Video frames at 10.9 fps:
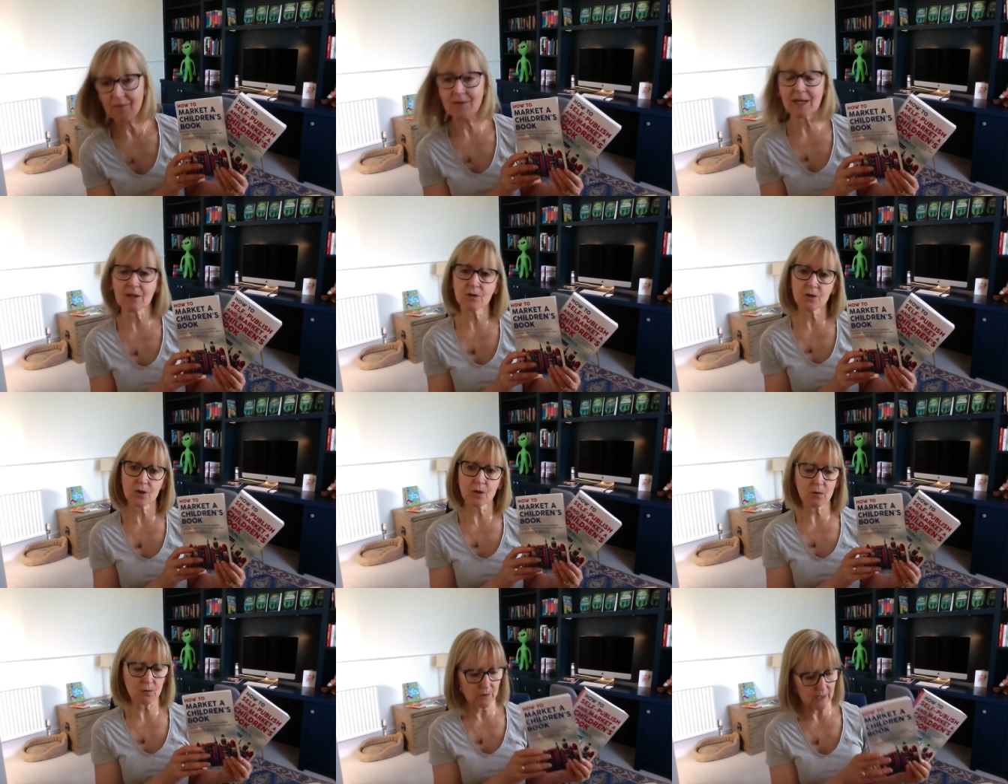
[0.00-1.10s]
have now
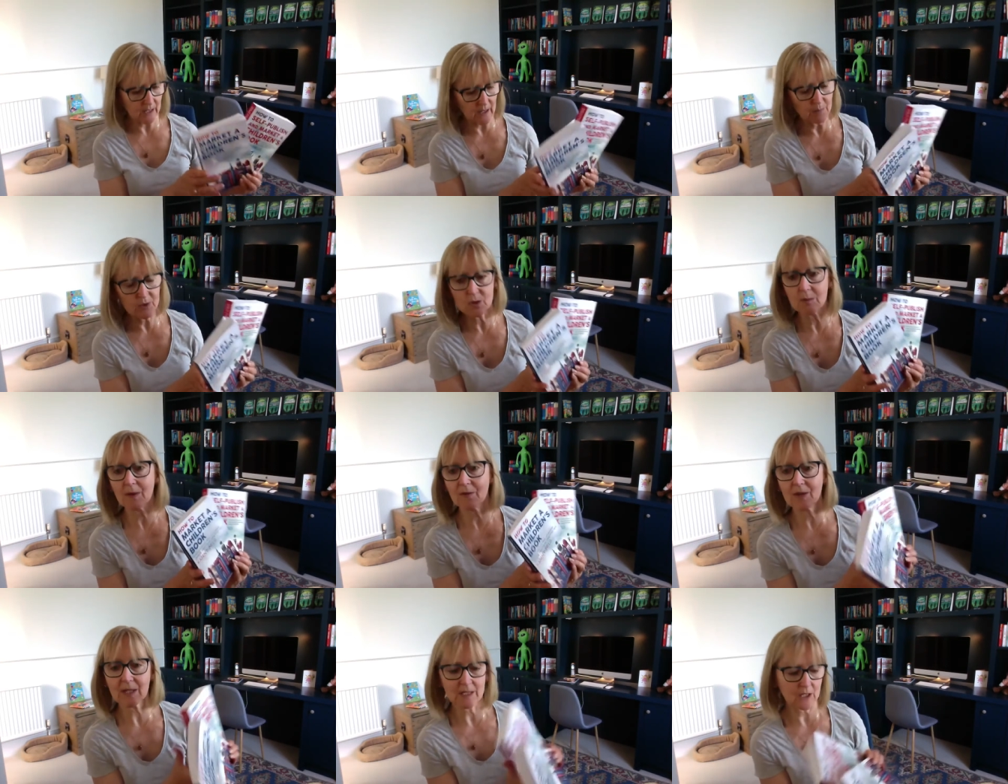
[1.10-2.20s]
sold. Uh, I was doing my
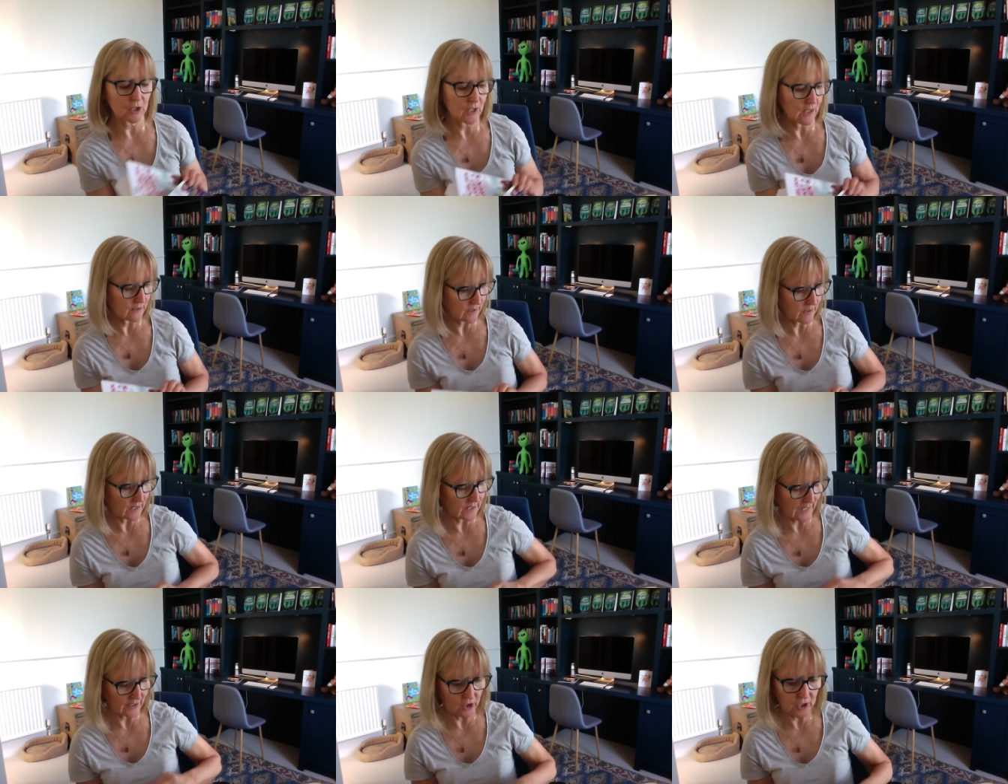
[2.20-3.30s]
figures actually last night. I
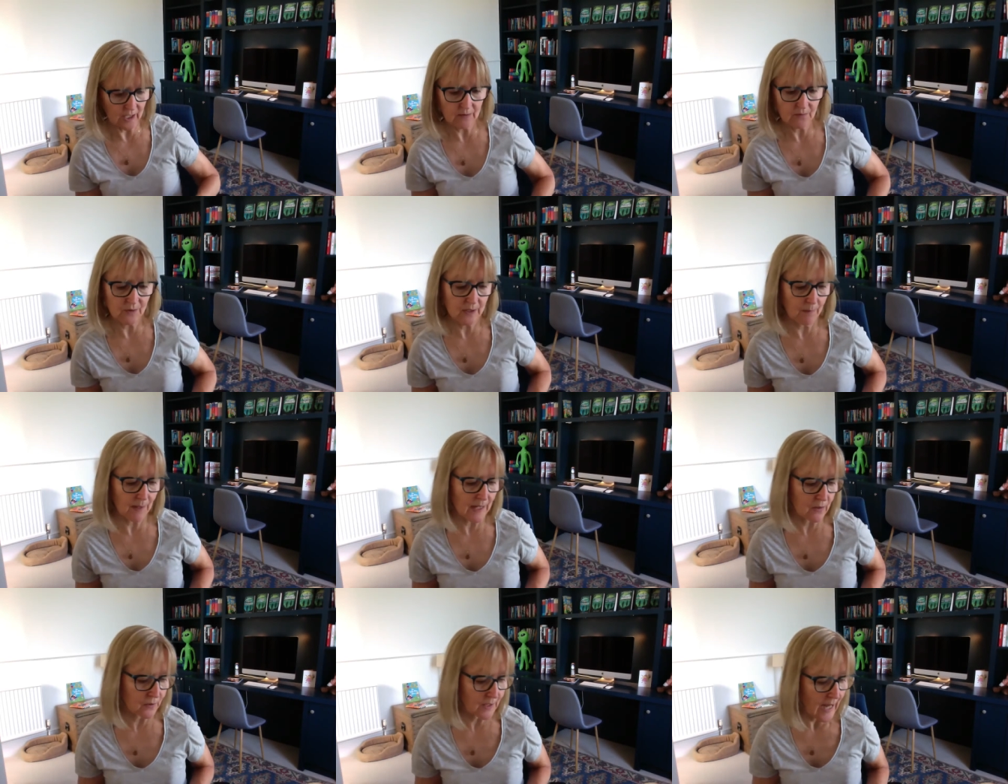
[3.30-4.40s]
had to check them for something
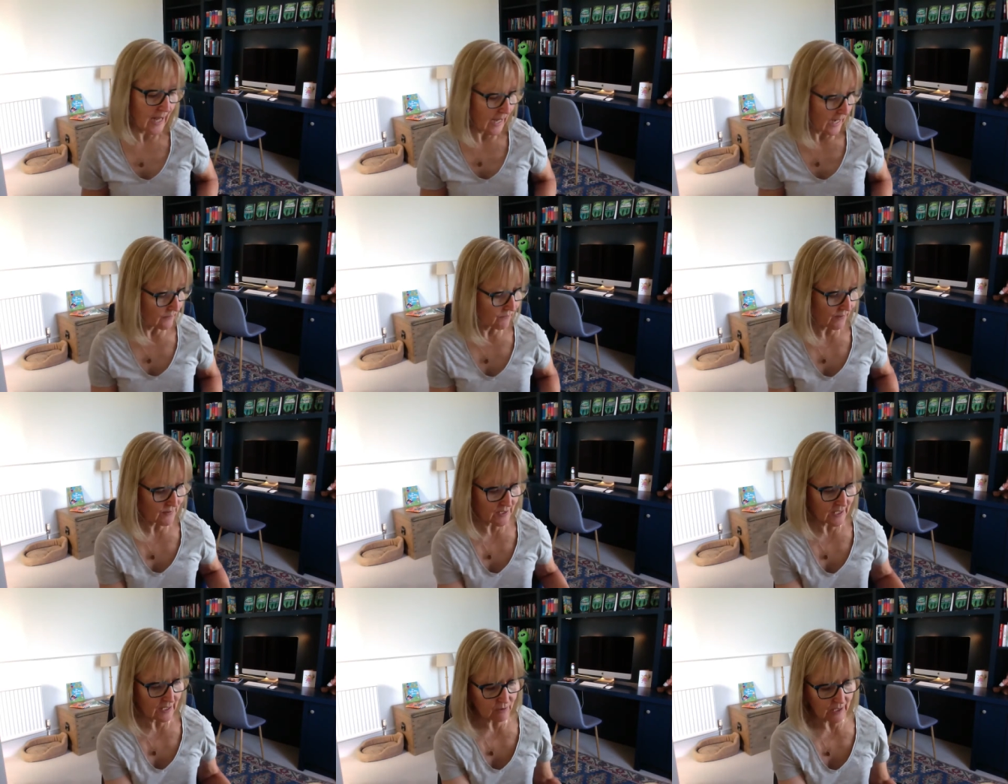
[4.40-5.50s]
else. And in fact, The
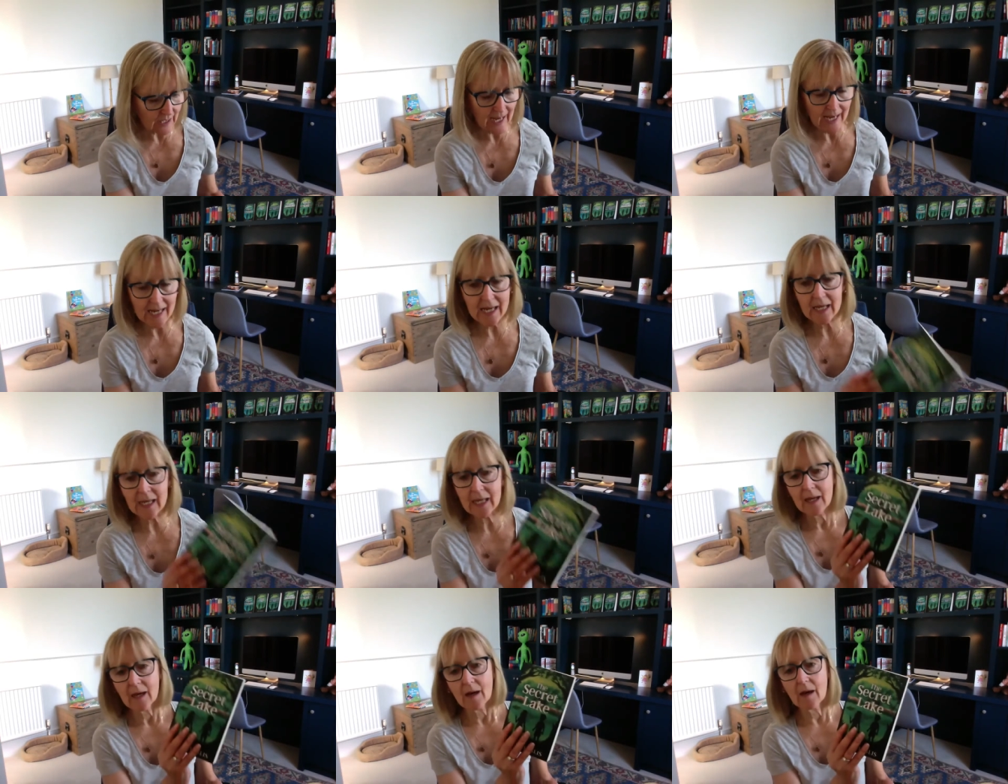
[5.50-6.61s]
Secret Lake,
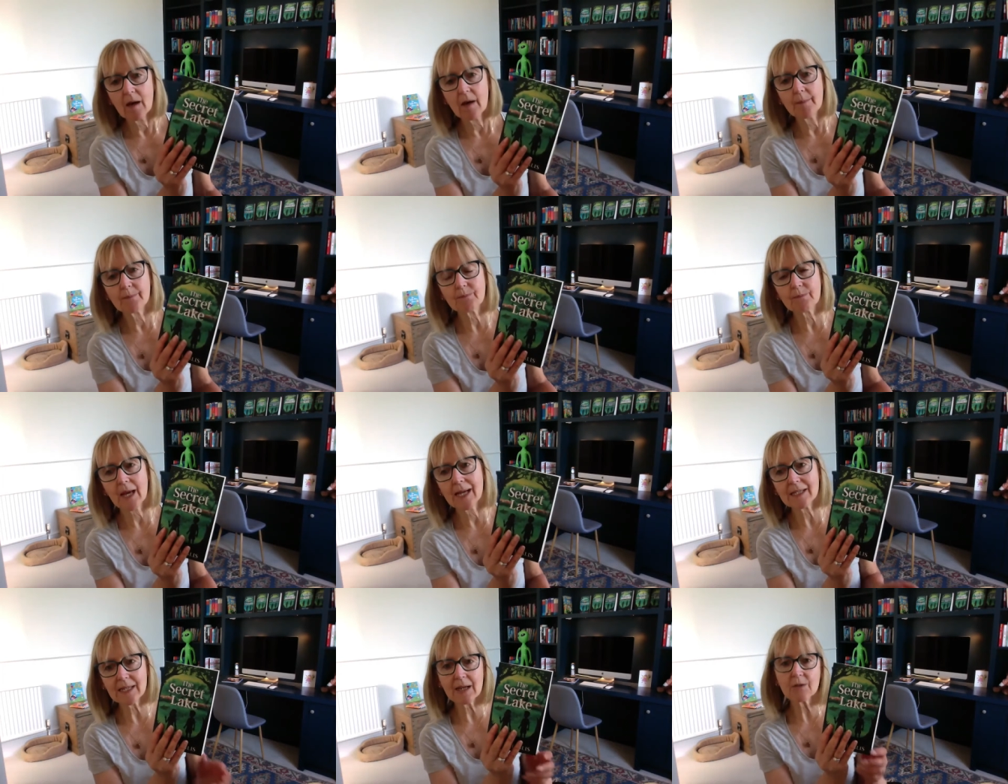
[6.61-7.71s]
um,
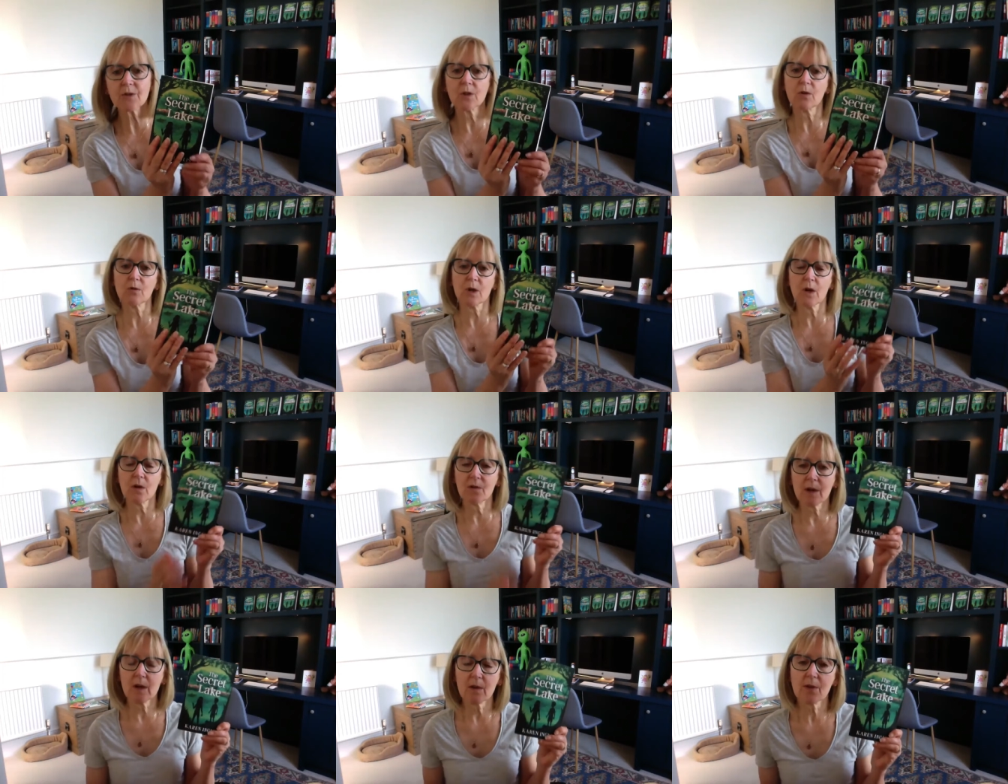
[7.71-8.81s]
has now sold
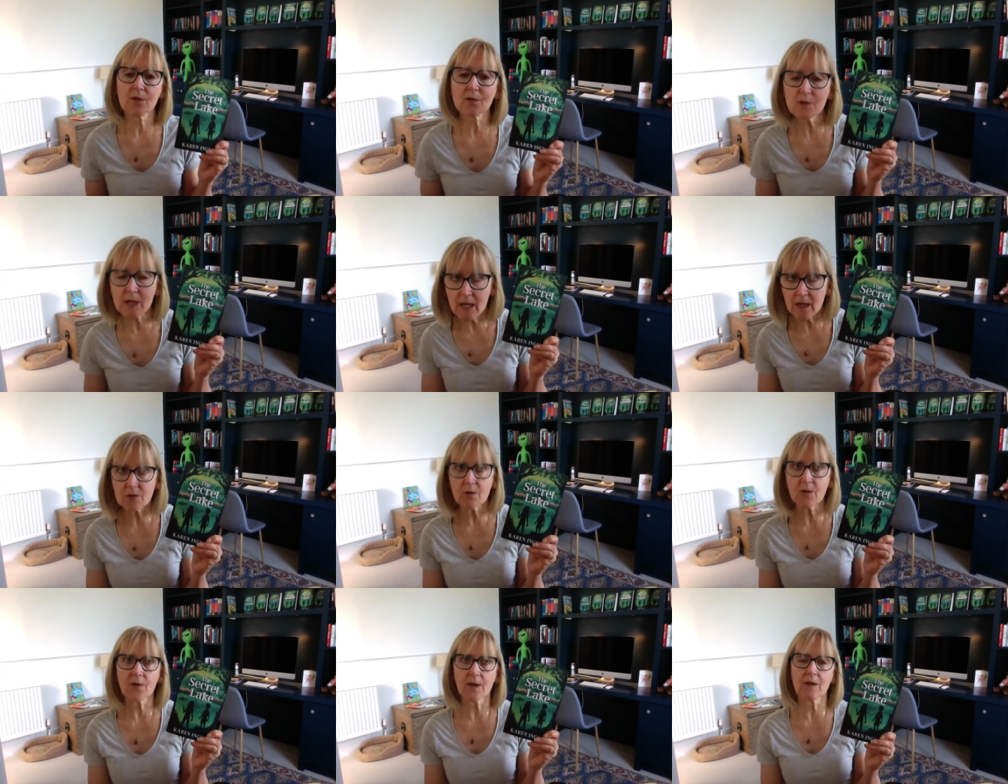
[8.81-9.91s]
over
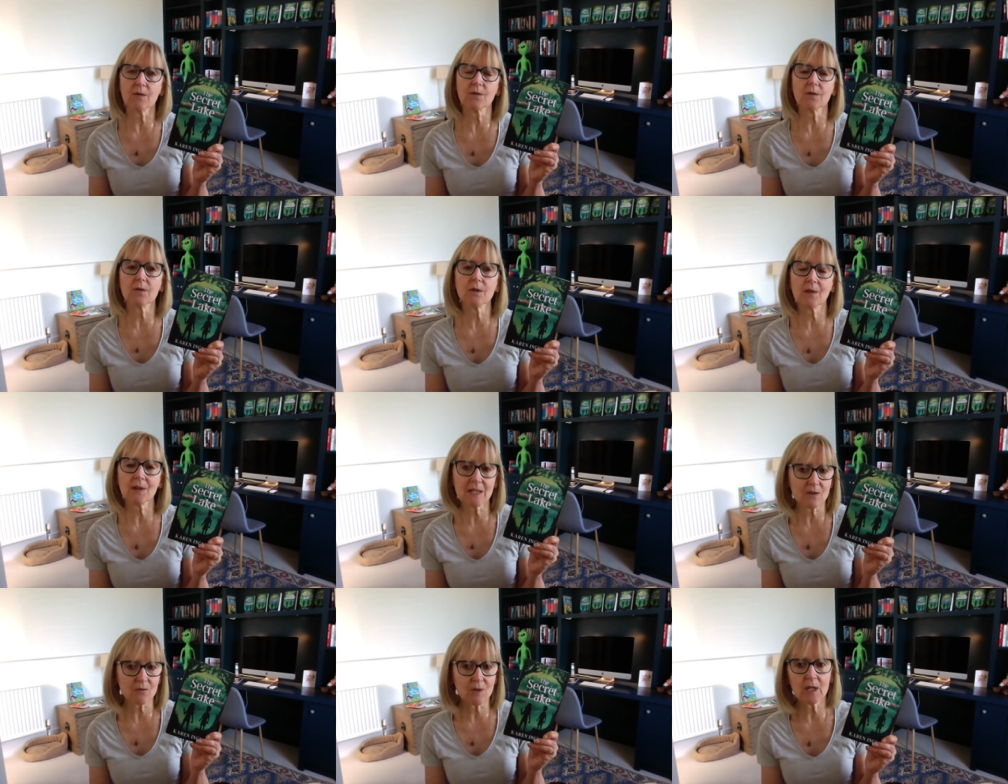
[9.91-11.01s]
300,000, I think
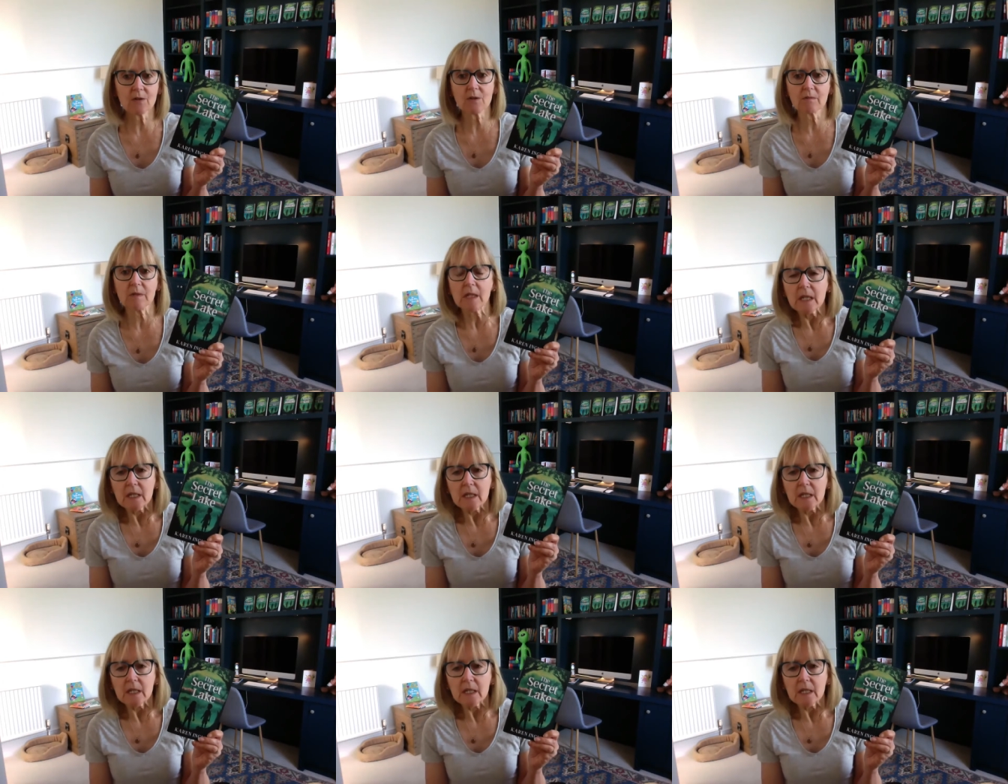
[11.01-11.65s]
it's 300,